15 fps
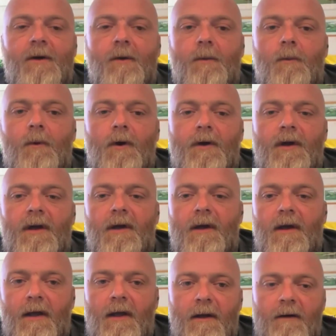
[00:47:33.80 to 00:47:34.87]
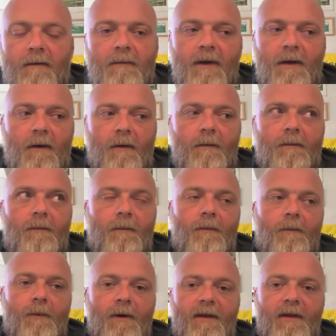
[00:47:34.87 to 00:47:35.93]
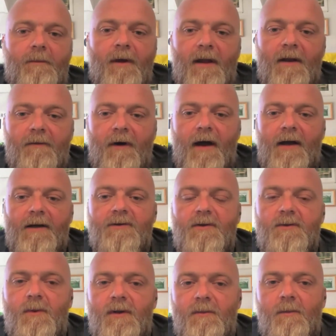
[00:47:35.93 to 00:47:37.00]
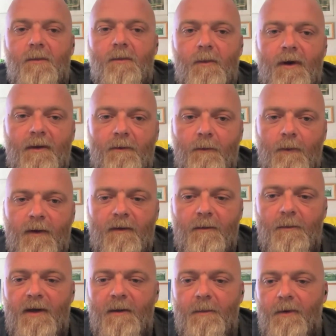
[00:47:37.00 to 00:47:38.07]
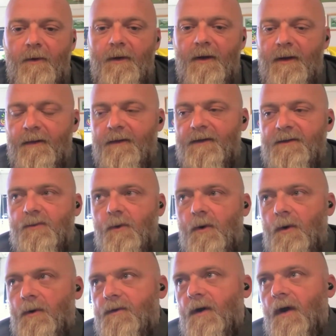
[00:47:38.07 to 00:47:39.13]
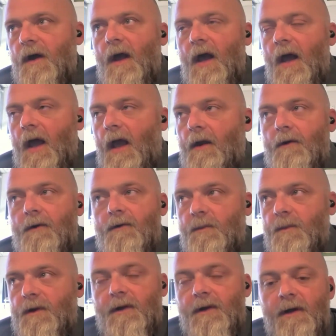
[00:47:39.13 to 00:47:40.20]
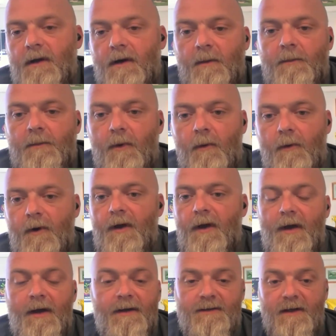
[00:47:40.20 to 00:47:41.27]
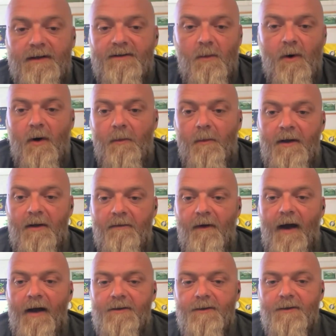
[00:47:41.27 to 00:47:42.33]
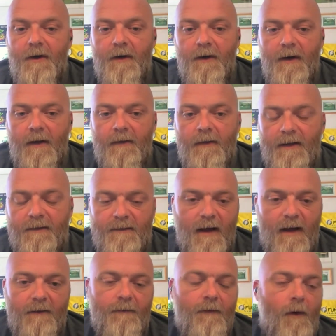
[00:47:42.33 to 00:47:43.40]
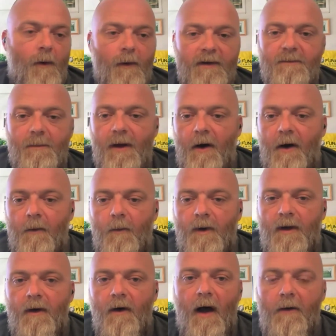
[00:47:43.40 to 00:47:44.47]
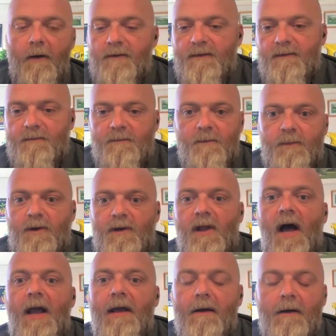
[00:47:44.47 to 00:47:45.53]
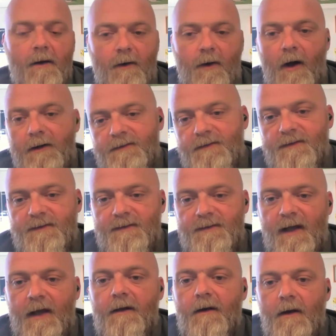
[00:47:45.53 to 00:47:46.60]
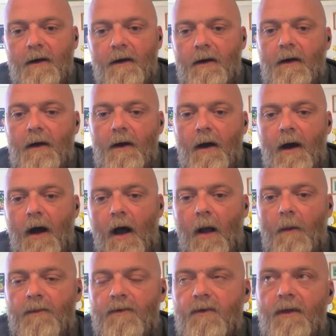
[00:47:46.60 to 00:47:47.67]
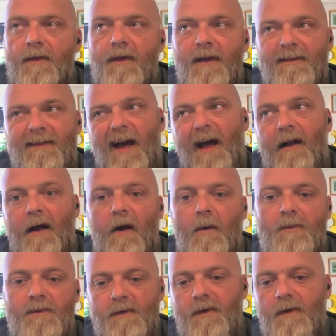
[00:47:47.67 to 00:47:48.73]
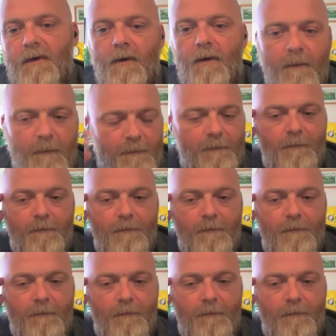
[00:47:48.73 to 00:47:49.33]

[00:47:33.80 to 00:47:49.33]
working in, with manufacturers, with people in these roles. And ultimately a brewery is a small manufacturer. And that's kind of always been our wheelhouse client across the state. So I think that helps too.